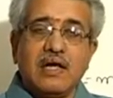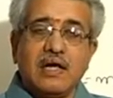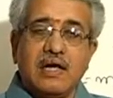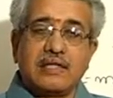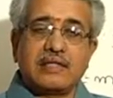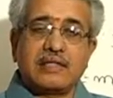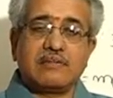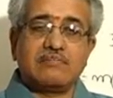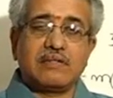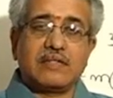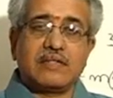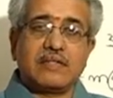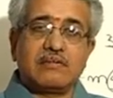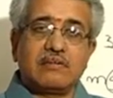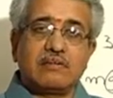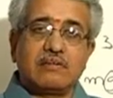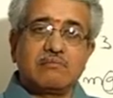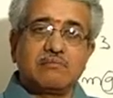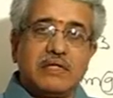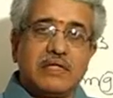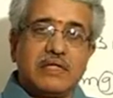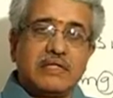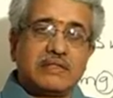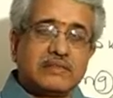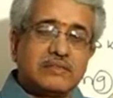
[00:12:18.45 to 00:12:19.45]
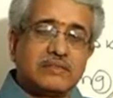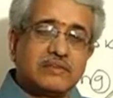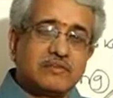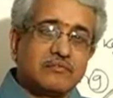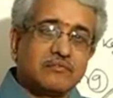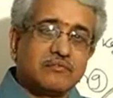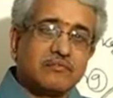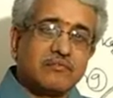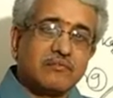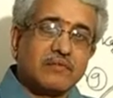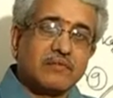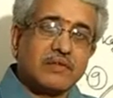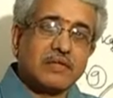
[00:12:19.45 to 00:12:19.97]
at a very given place,
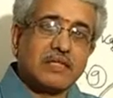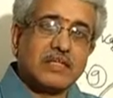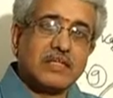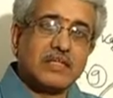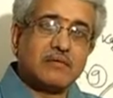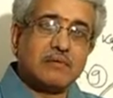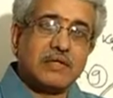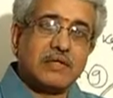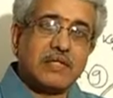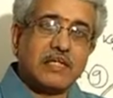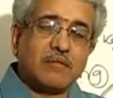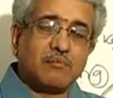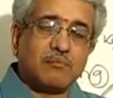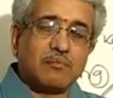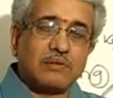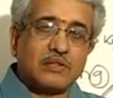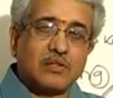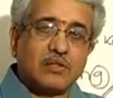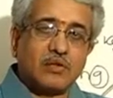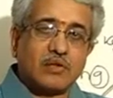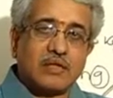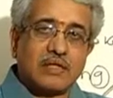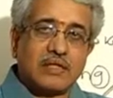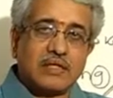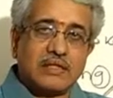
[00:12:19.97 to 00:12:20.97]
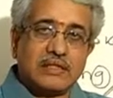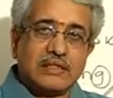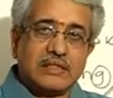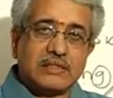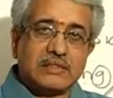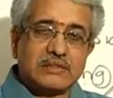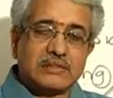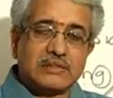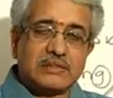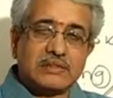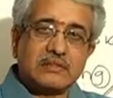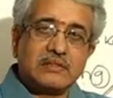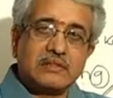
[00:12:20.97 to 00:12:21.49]
depending upon the local
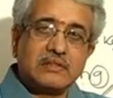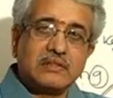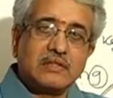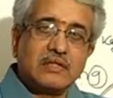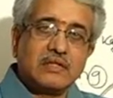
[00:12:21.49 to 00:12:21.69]
conditions.